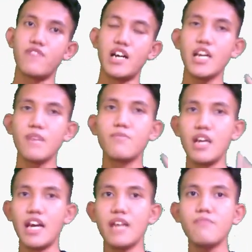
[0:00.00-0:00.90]
if I
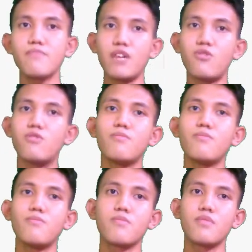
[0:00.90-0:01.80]
am at my
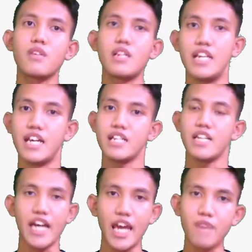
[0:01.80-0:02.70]
home,
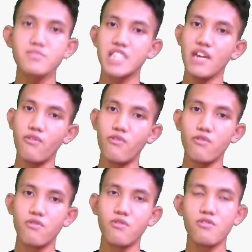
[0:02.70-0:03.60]
then I am safe.